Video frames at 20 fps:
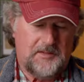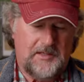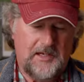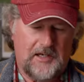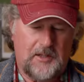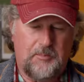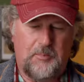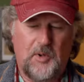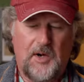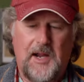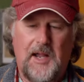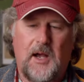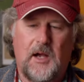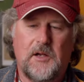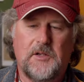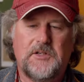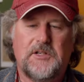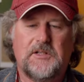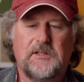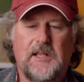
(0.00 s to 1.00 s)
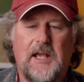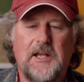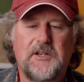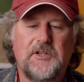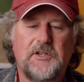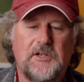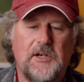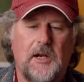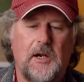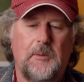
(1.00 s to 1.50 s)
Dick Brown's
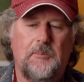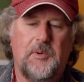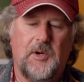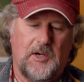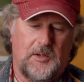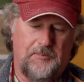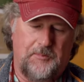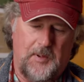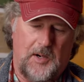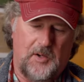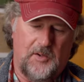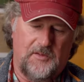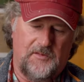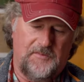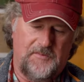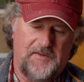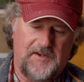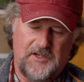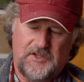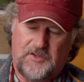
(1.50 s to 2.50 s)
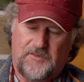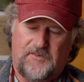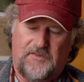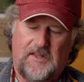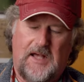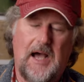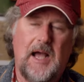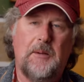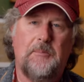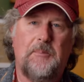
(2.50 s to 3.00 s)
legendary book, Bonefish Fly